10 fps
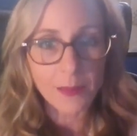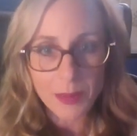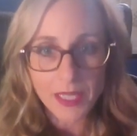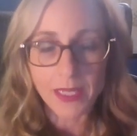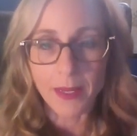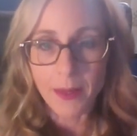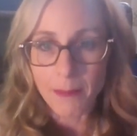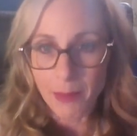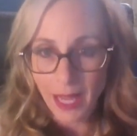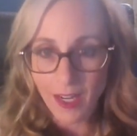to be
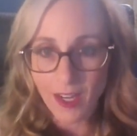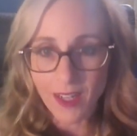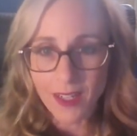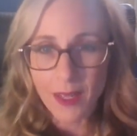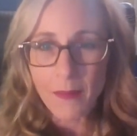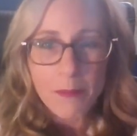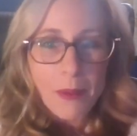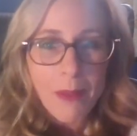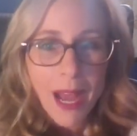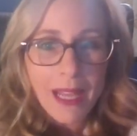better.
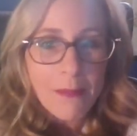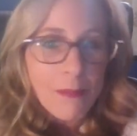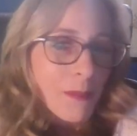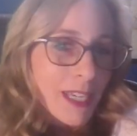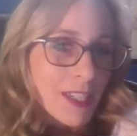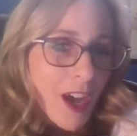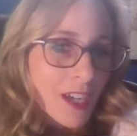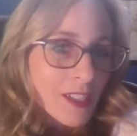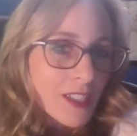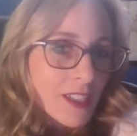But my
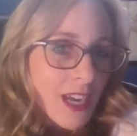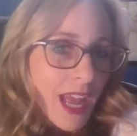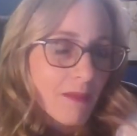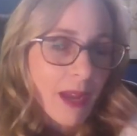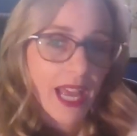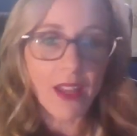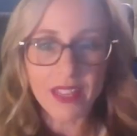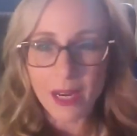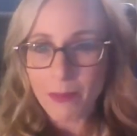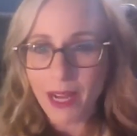doctor and my
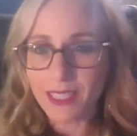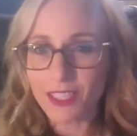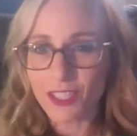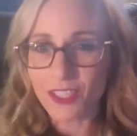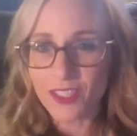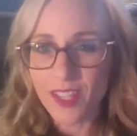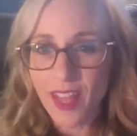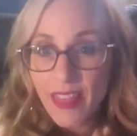healthcare practitioners,